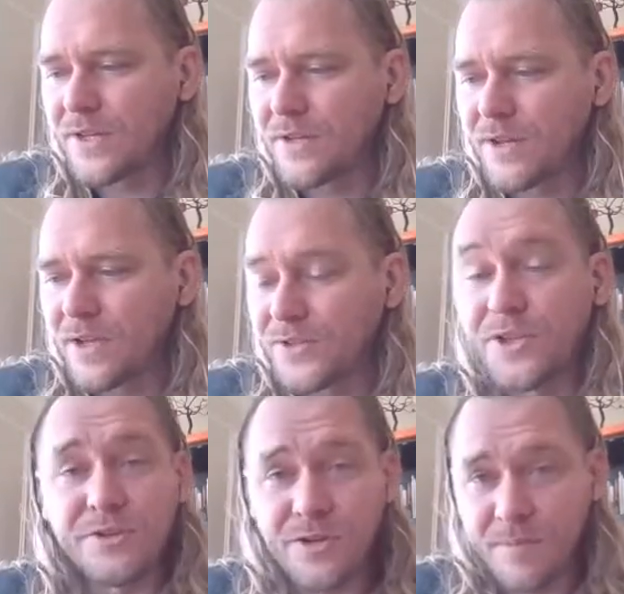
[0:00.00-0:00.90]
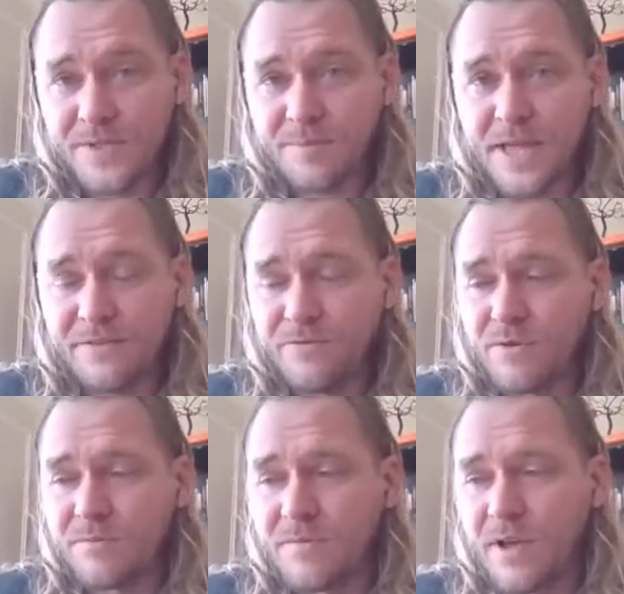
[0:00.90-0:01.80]
on SecureDrop as a
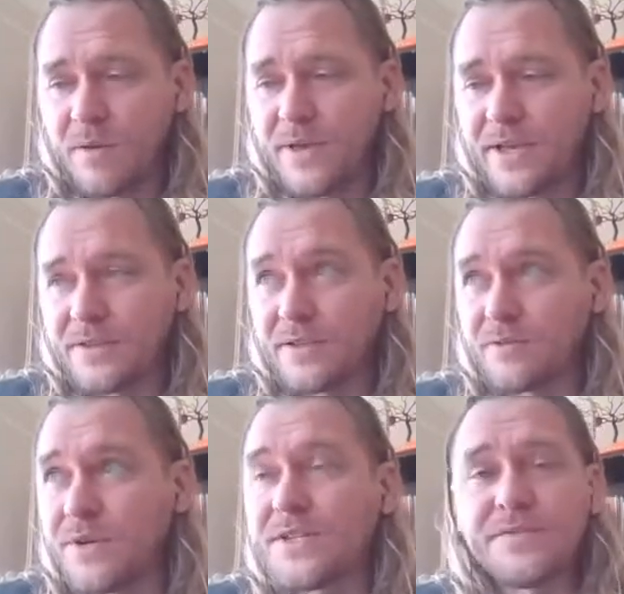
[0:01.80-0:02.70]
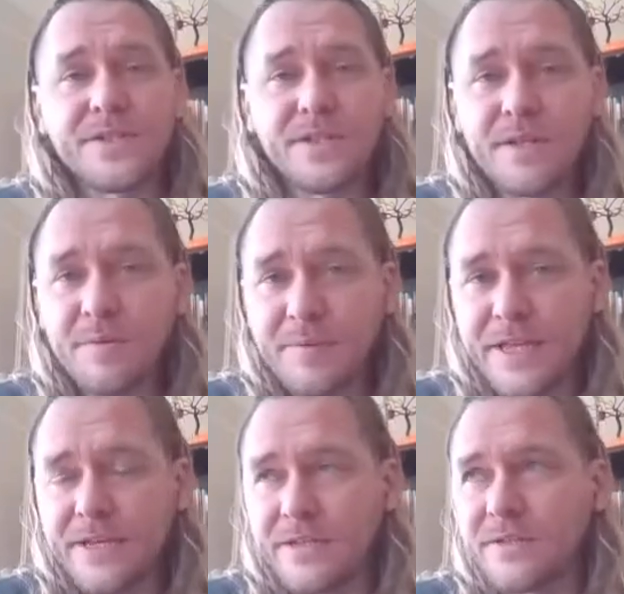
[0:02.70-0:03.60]
platform back at the 2017
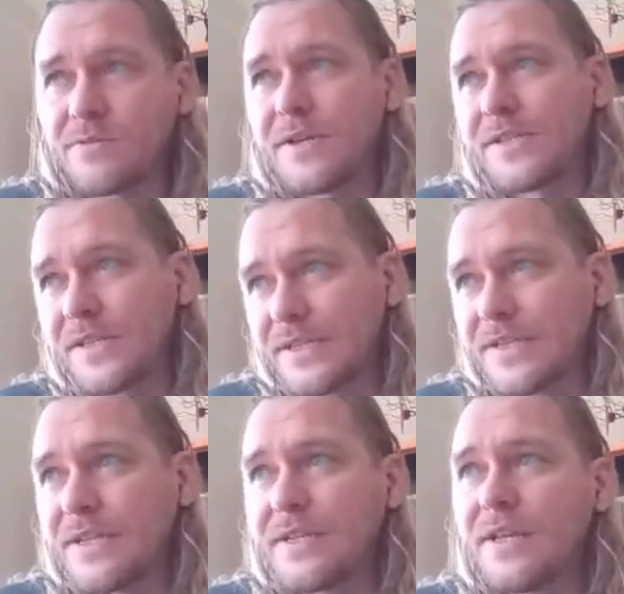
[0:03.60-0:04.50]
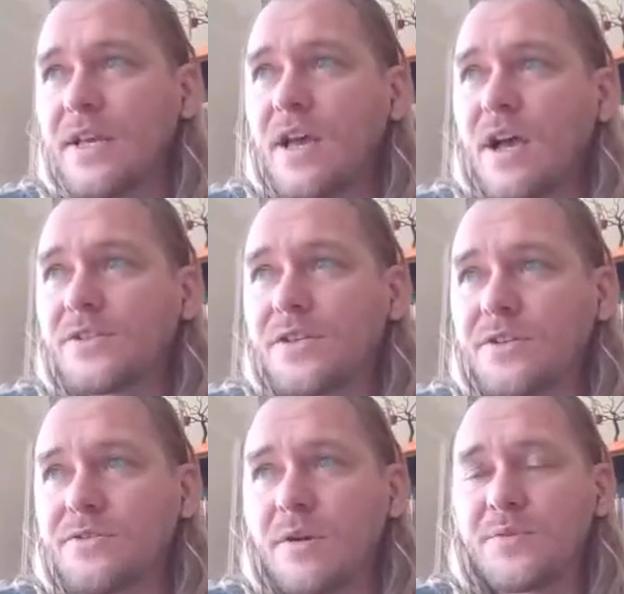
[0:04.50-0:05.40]
LibrePlanet. In 2016,
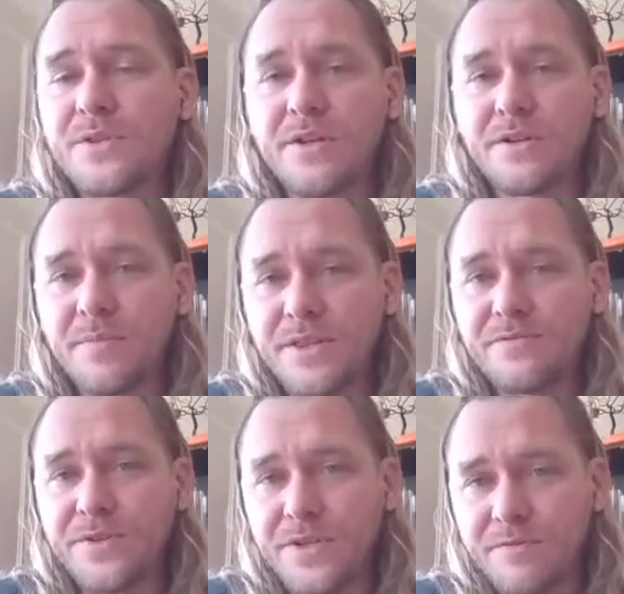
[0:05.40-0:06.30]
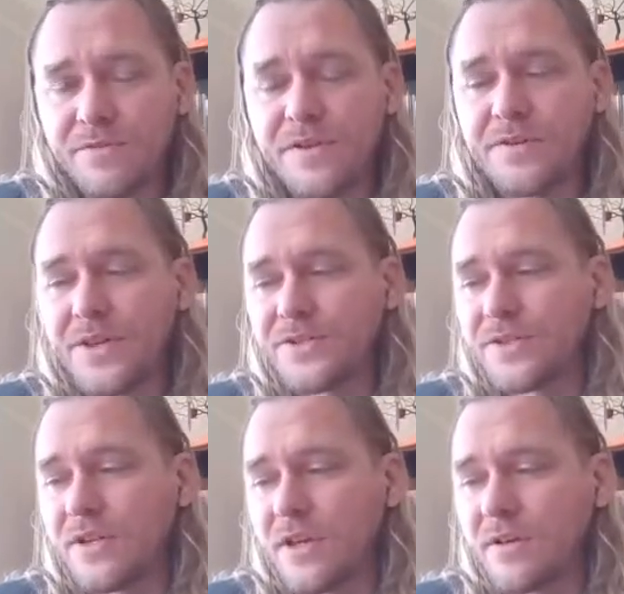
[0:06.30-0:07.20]
SecureDrop was honored by the Free Software
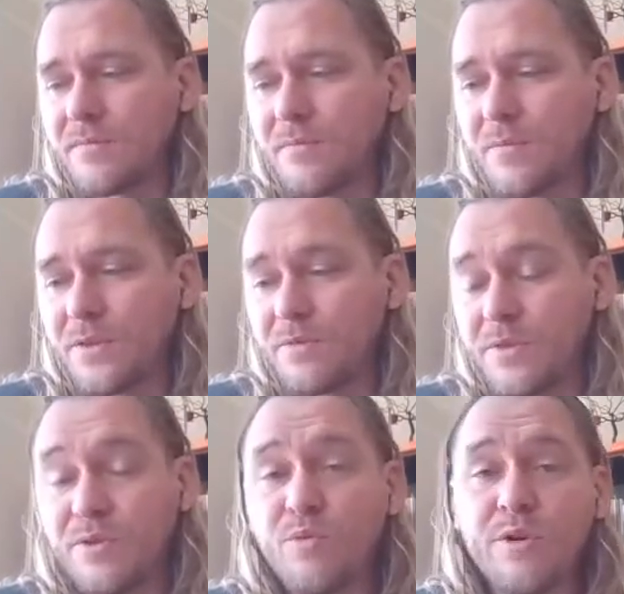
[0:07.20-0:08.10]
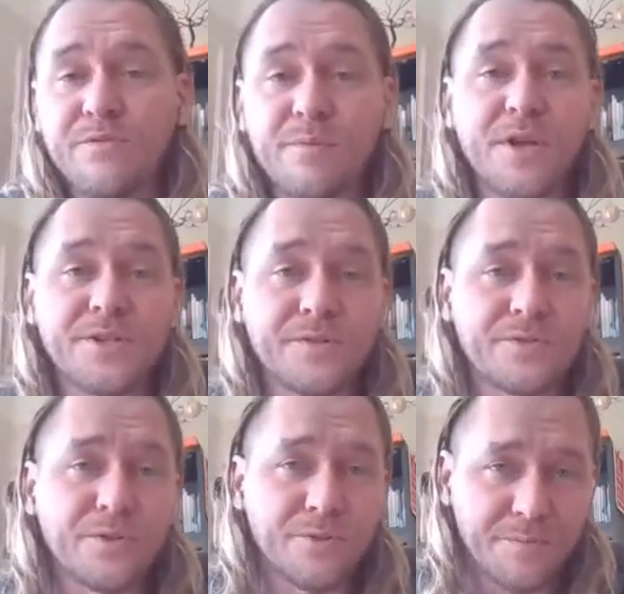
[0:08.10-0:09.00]
Foundation with an award for a project of
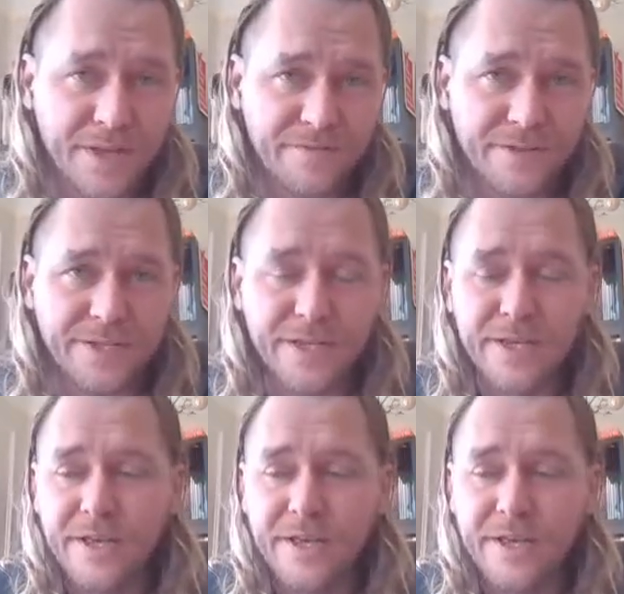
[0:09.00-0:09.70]
social benefit.